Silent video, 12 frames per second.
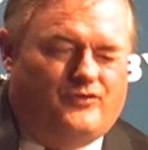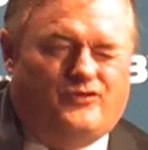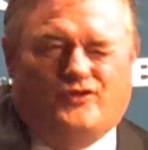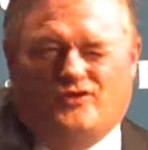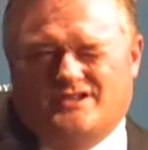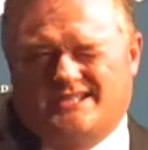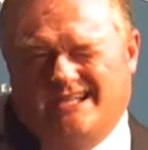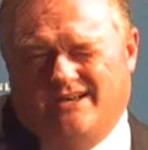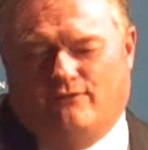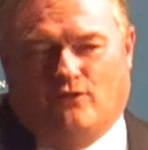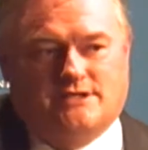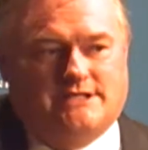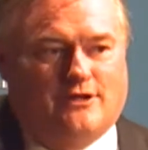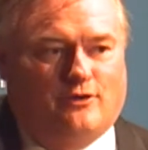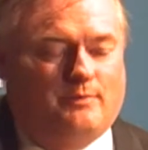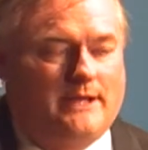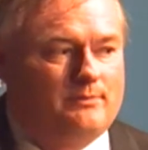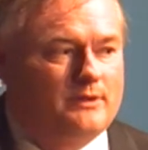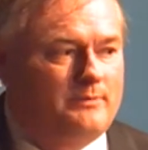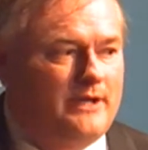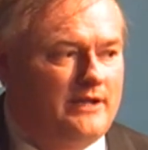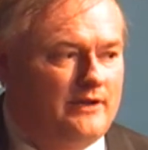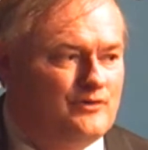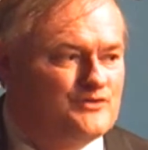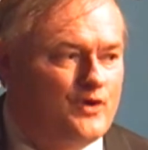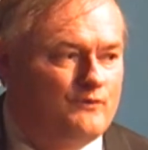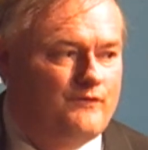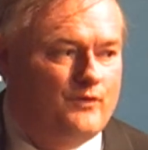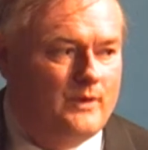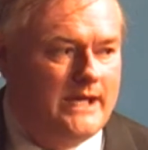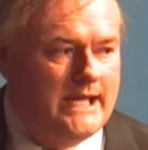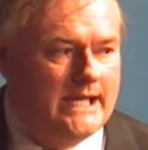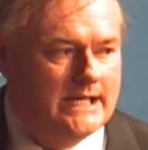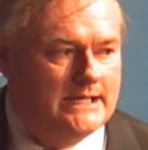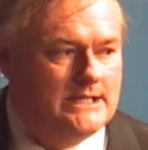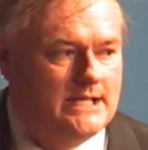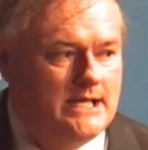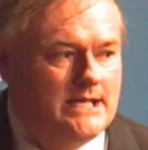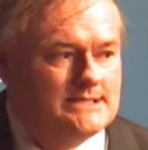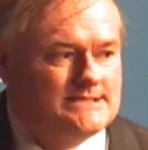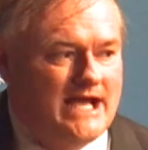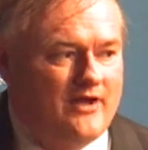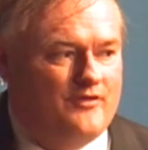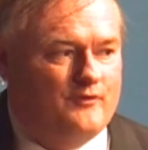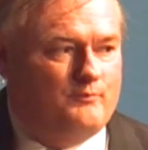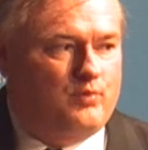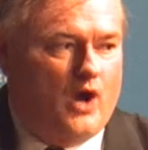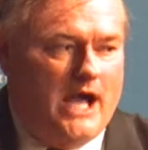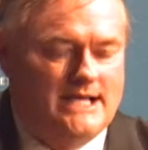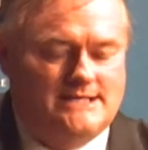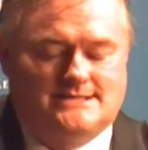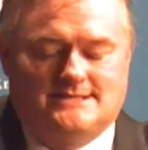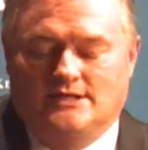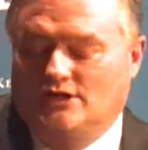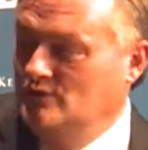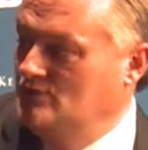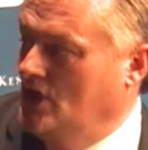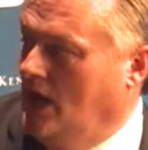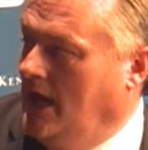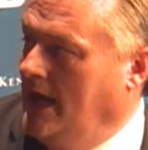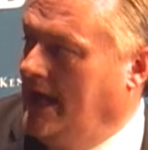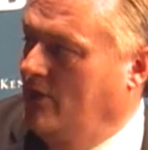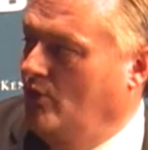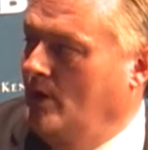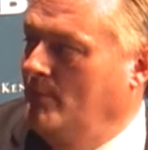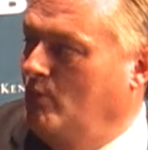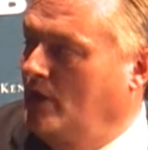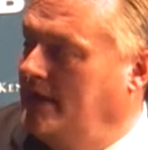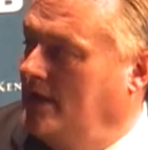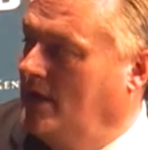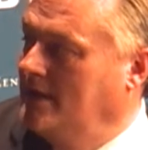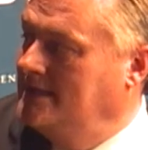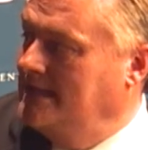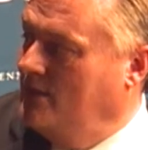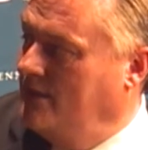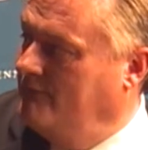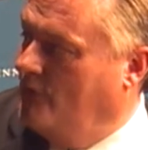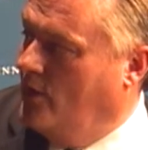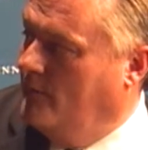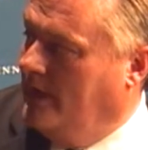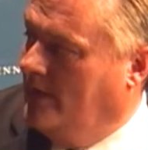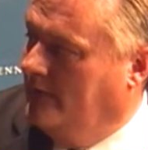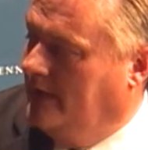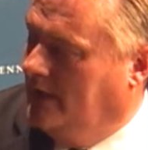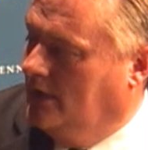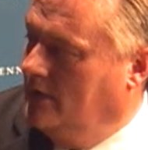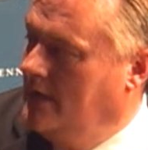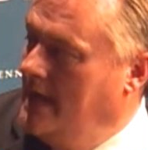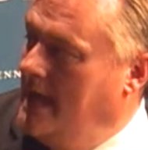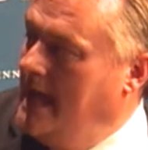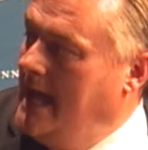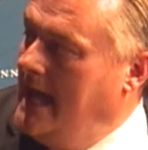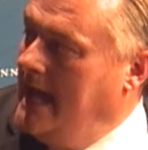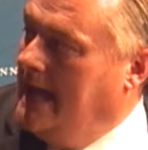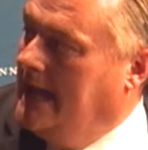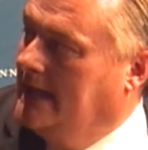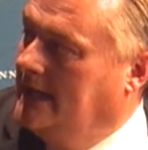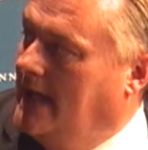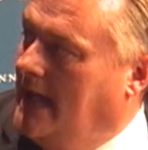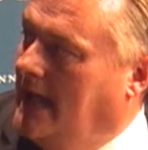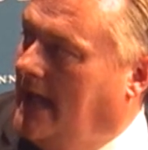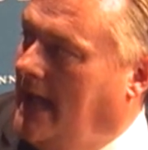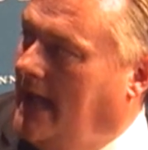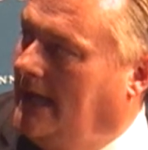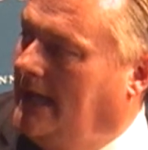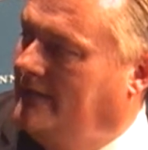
1,300 to 1,400 people, depending on who's home for the weekend, south of Price, Utah. And I grew up working on a dairy farm down there. And I highlight